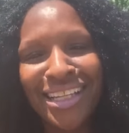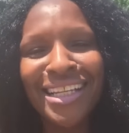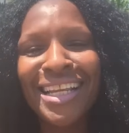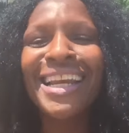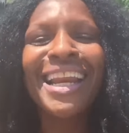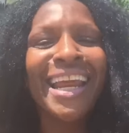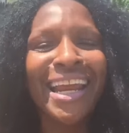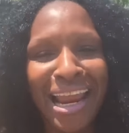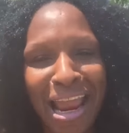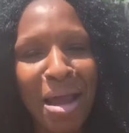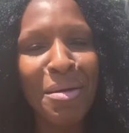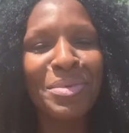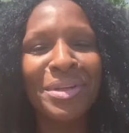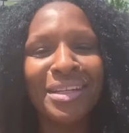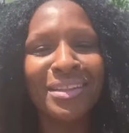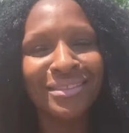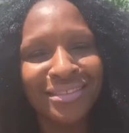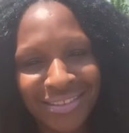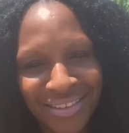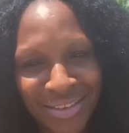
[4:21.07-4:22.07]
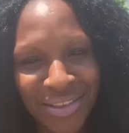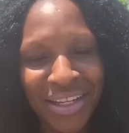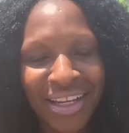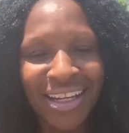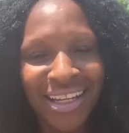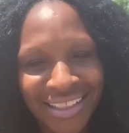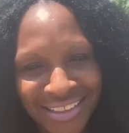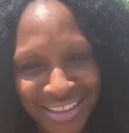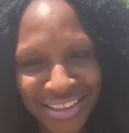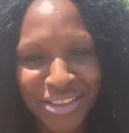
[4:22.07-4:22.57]
It ain't happening,
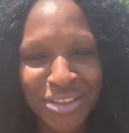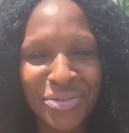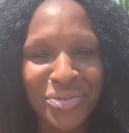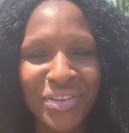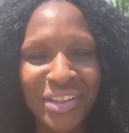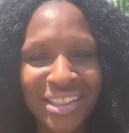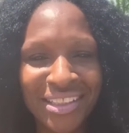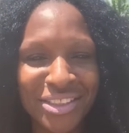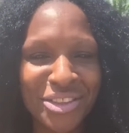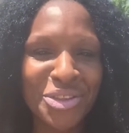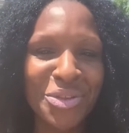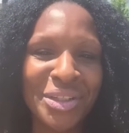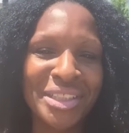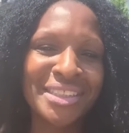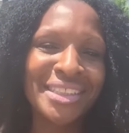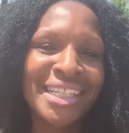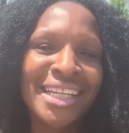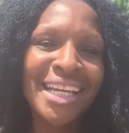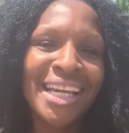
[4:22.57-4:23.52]
okay? It's the defendant's choice.